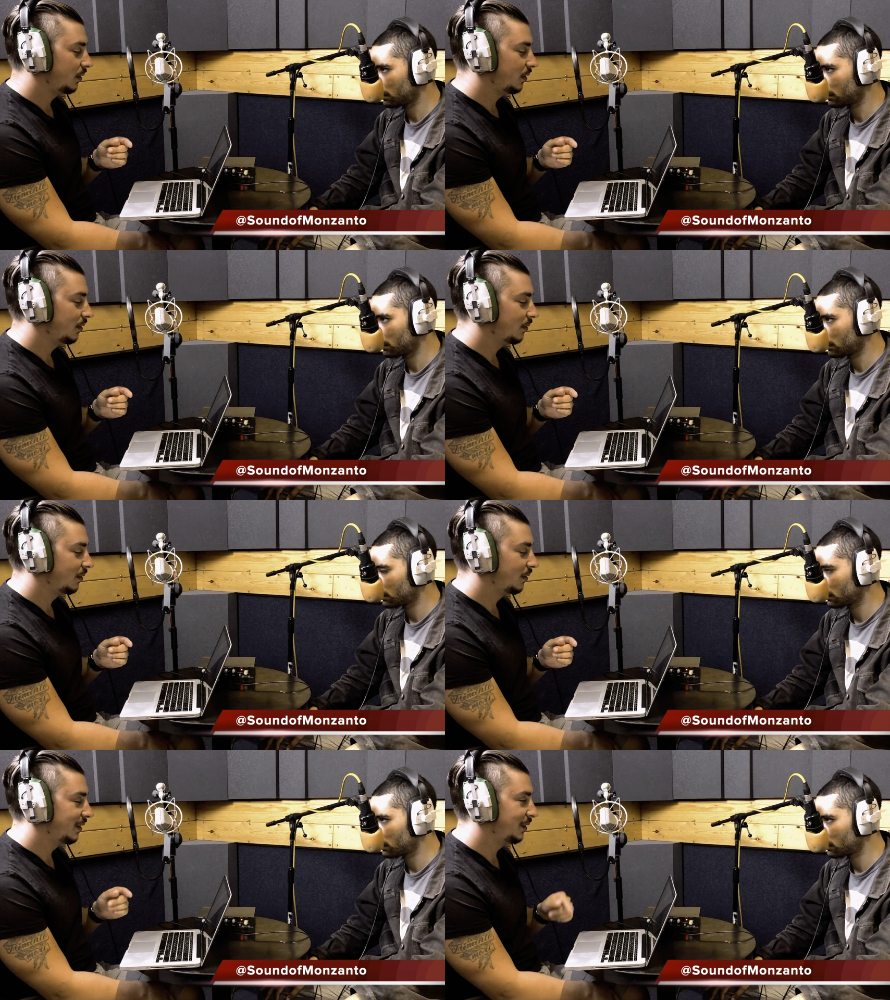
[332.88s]
Speaker 1: the
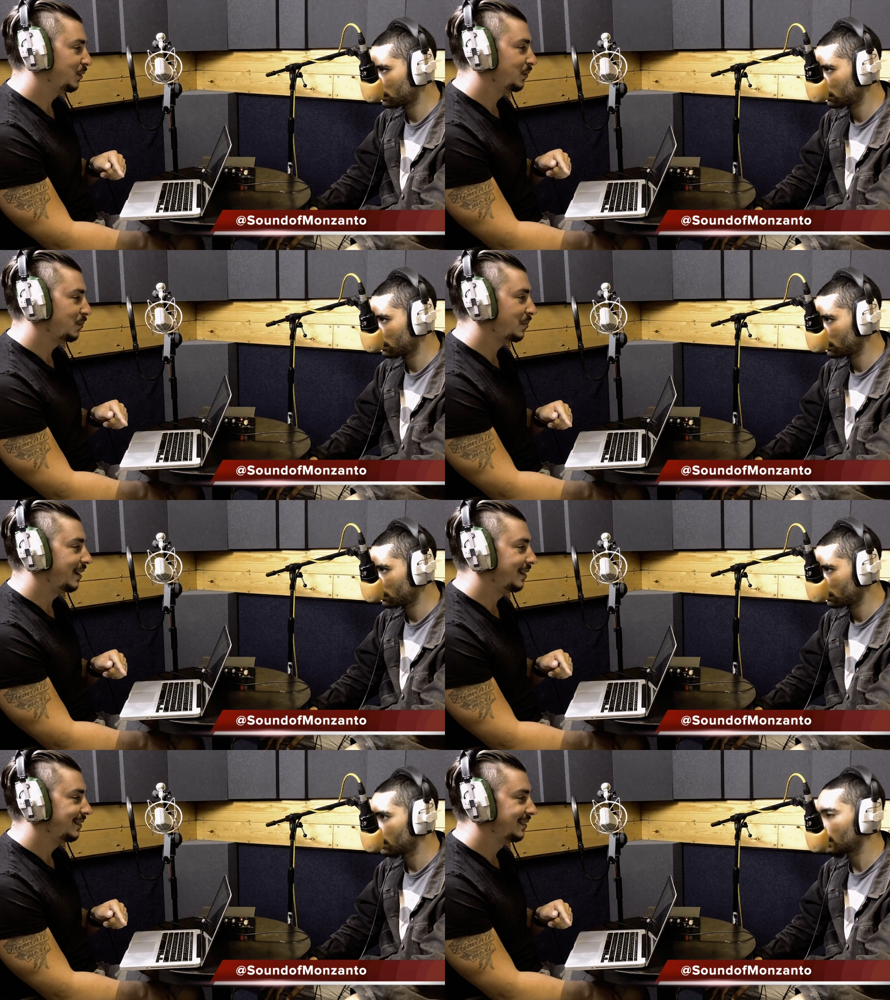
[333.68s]
leader of your
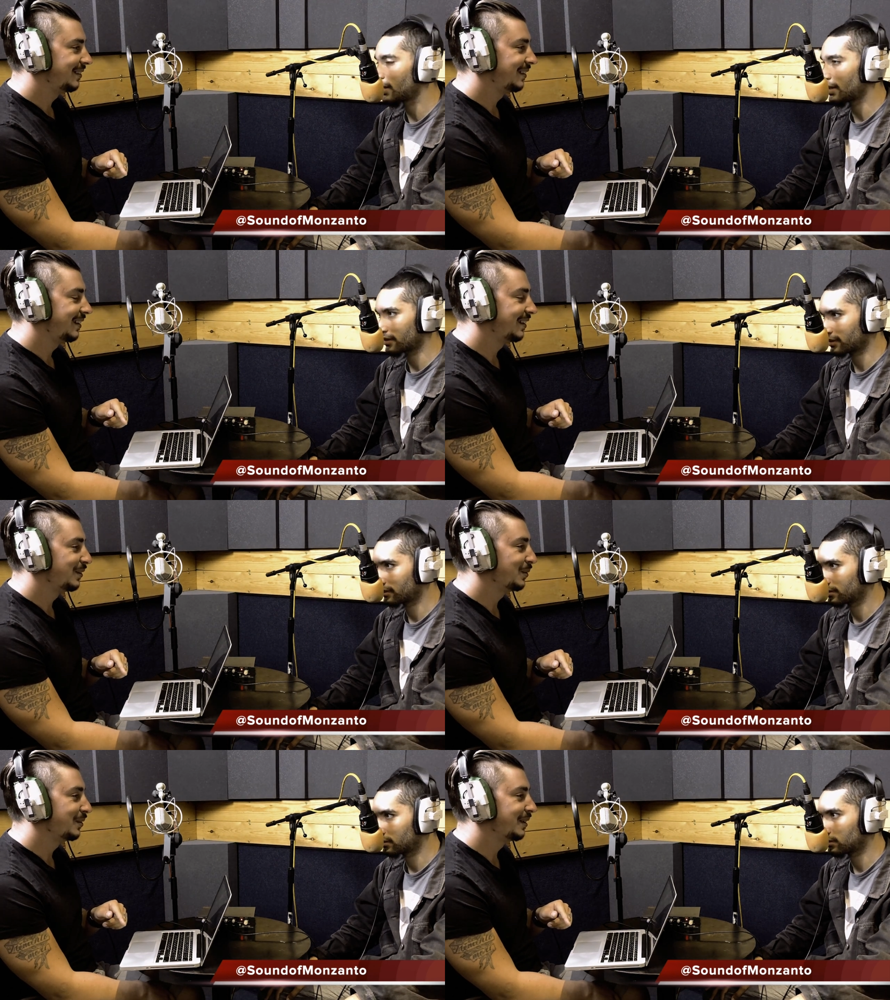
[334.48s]
band. Yes. And I
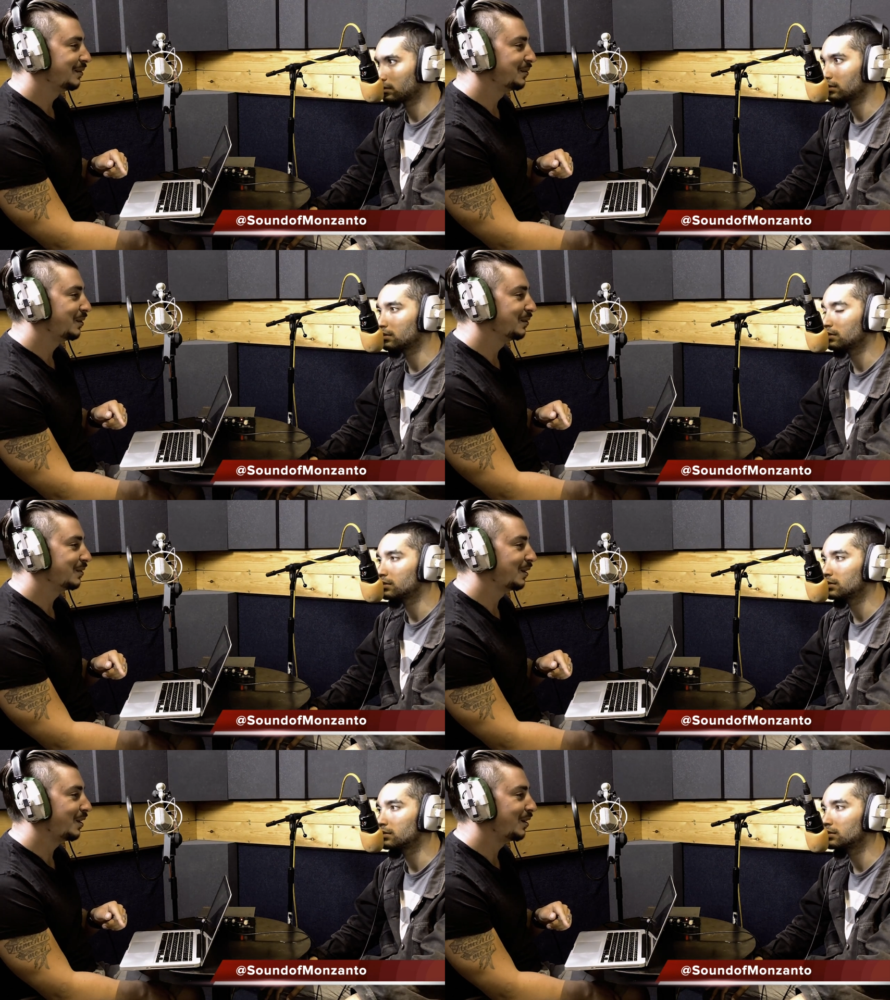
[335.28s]
know that involves
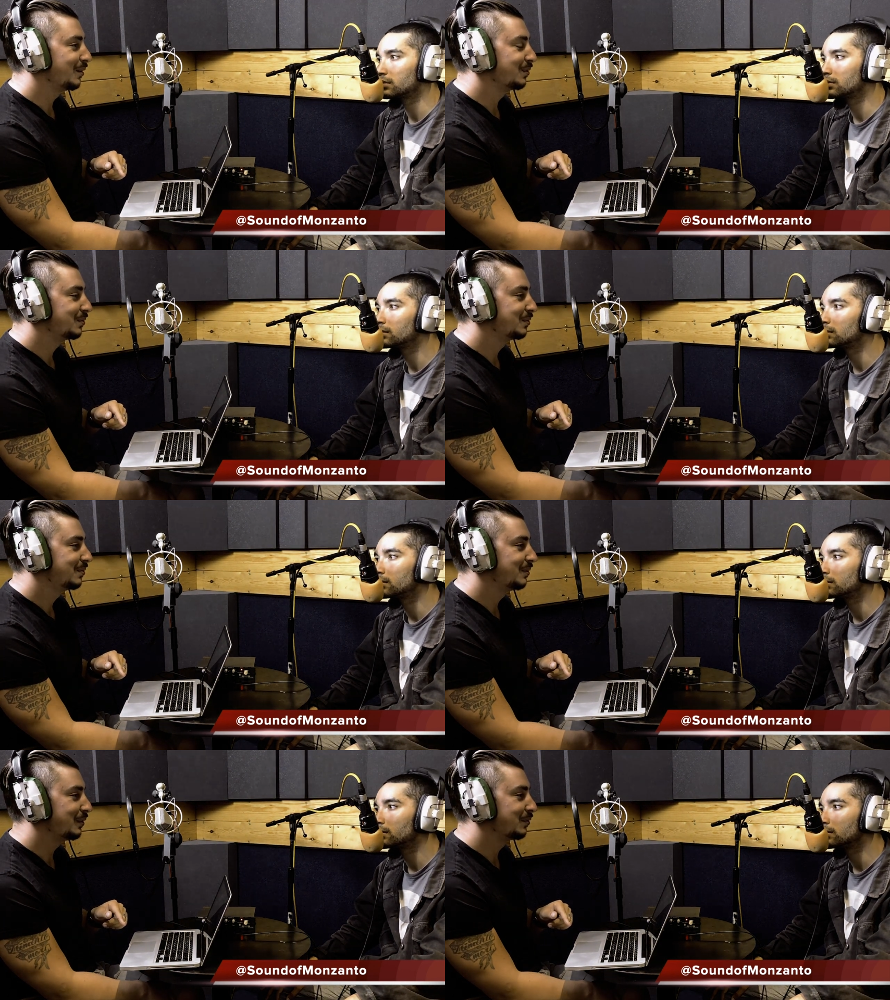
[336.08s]
a lot of
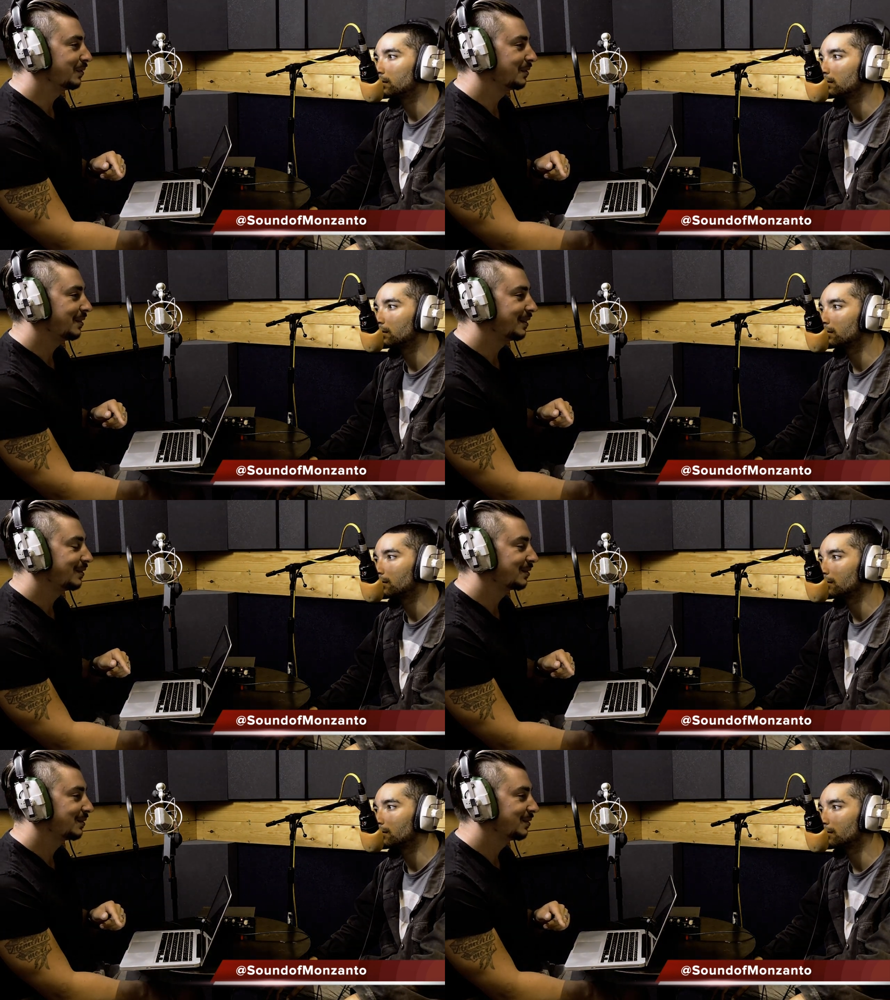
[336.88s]
different
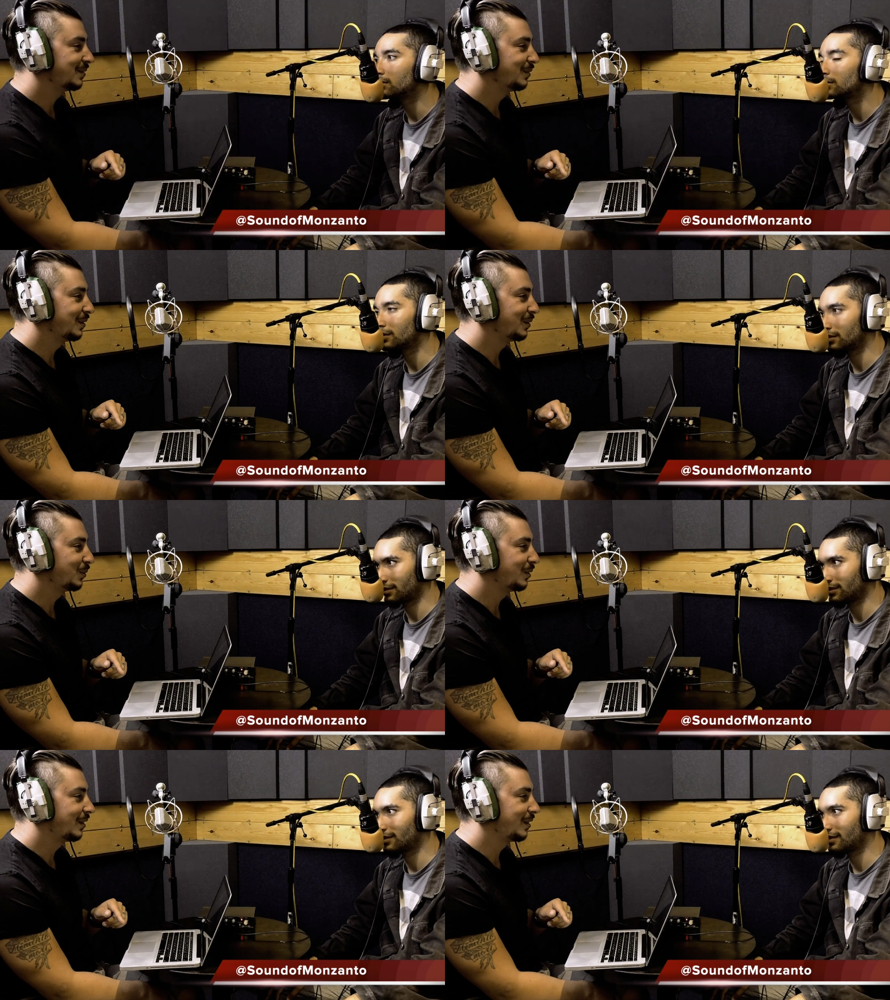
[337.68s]
tasks. You got to
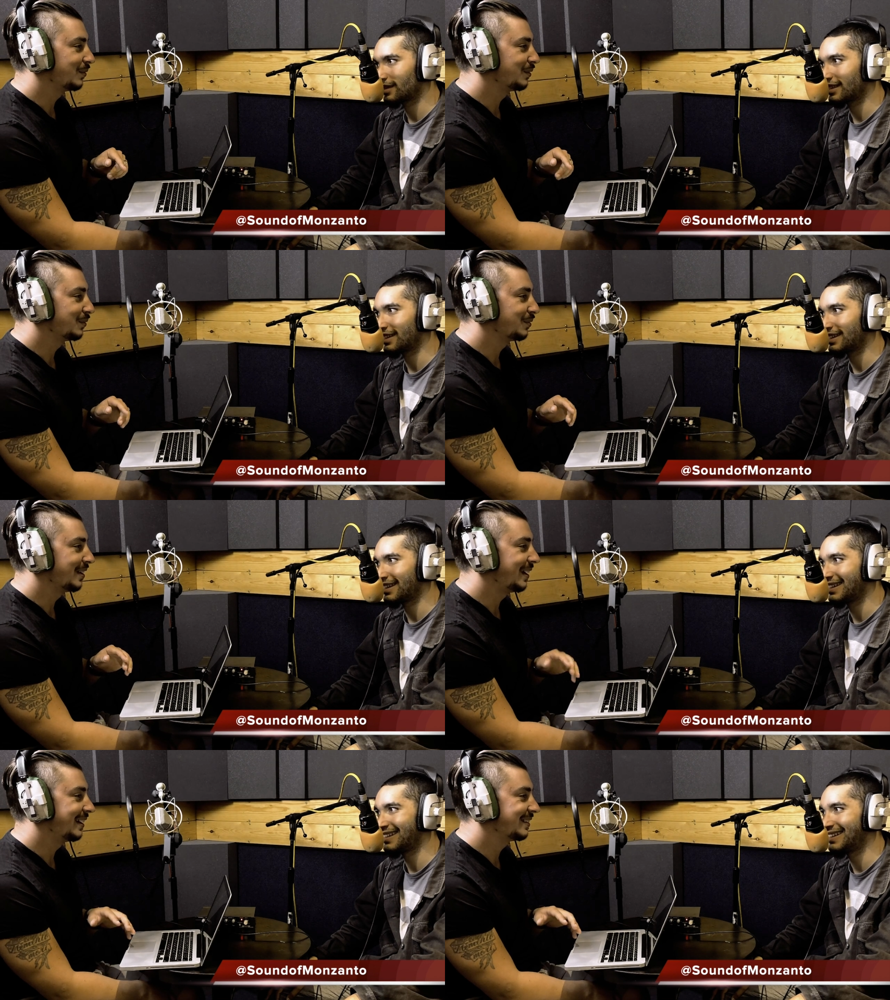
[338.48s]
wear a lot of different
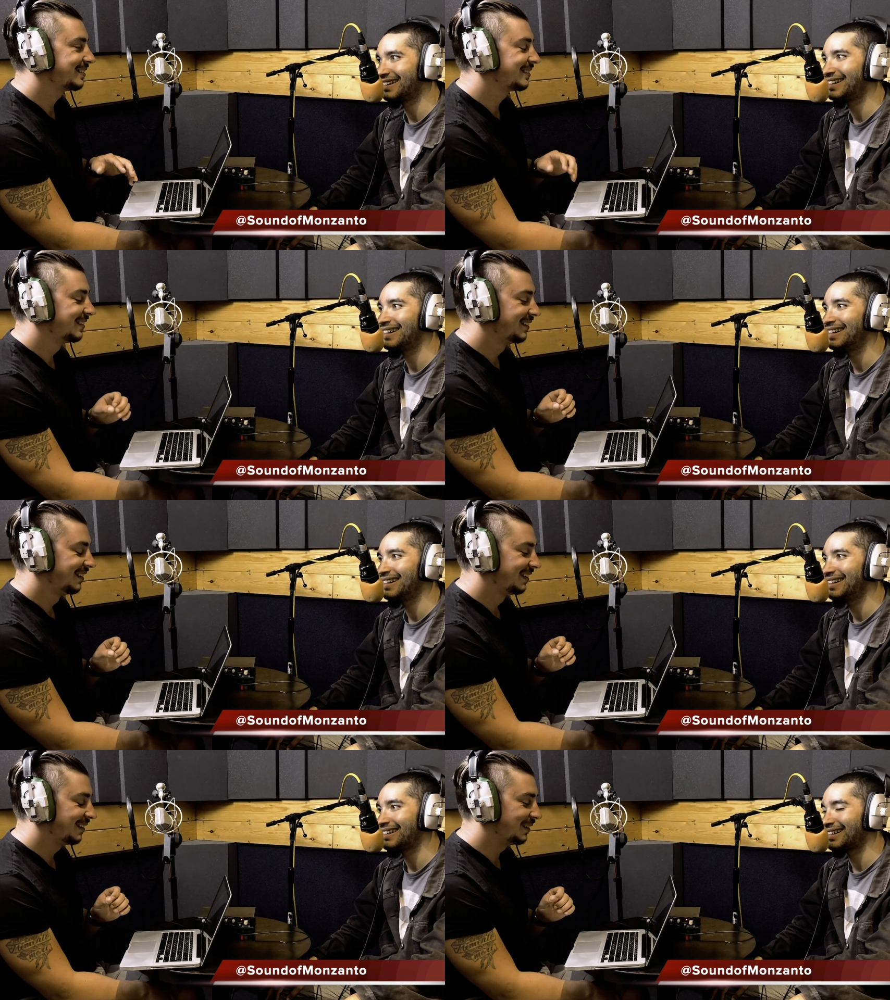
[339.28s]
hats.
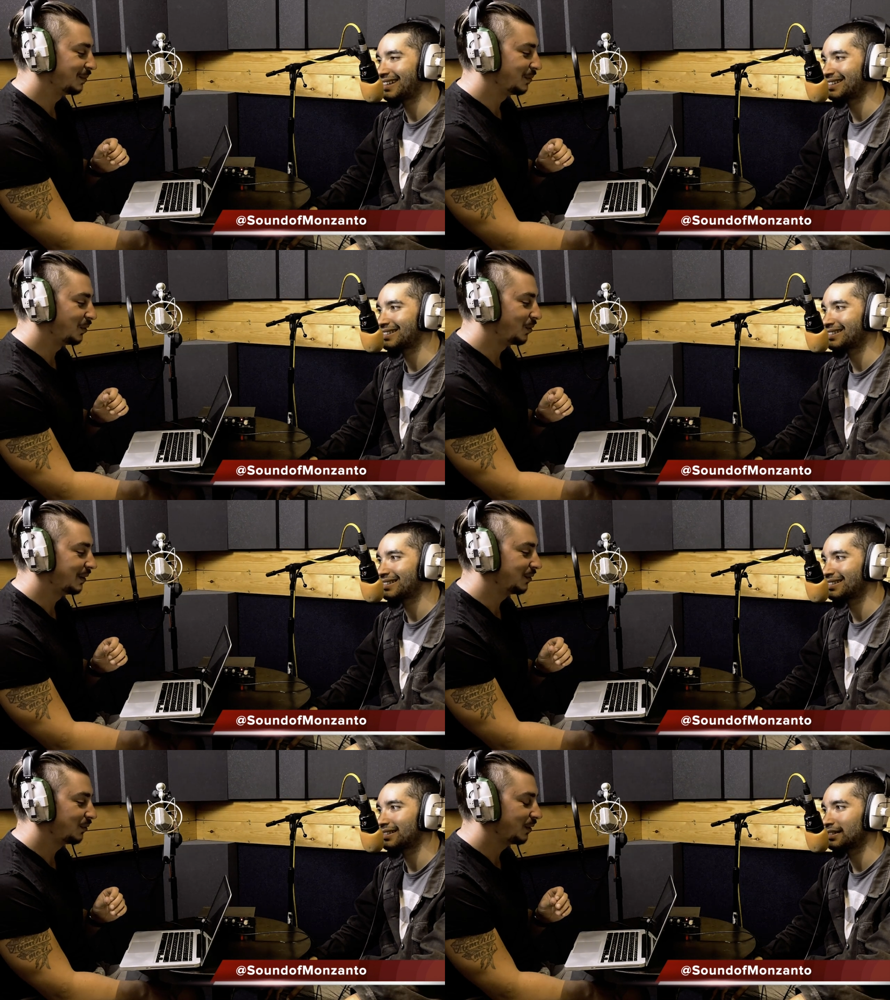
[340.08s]
Yes. It can be
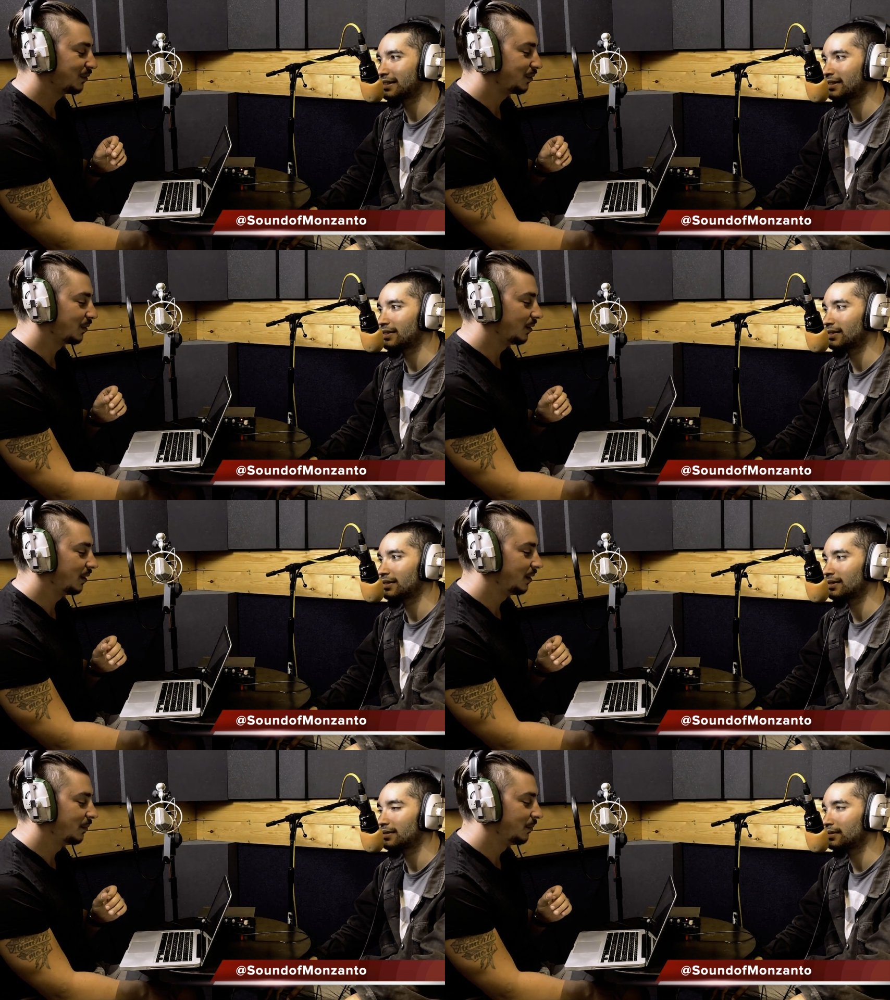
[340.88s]
quite
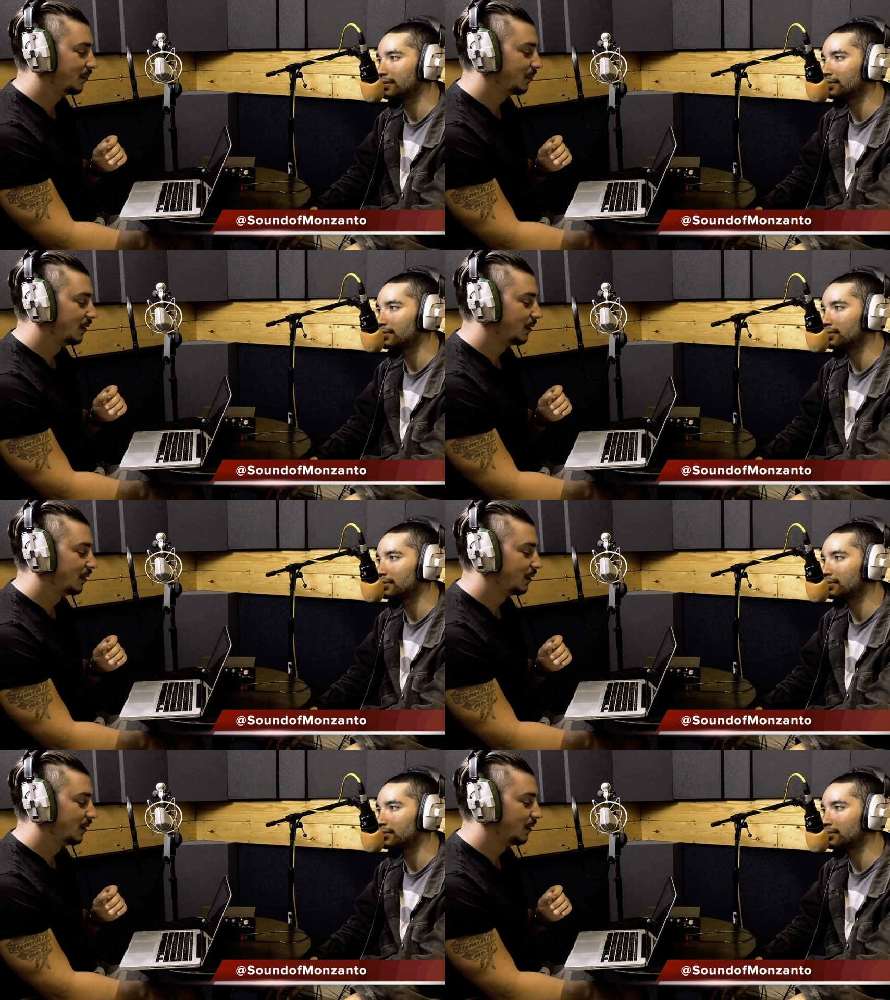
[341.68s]
stressful.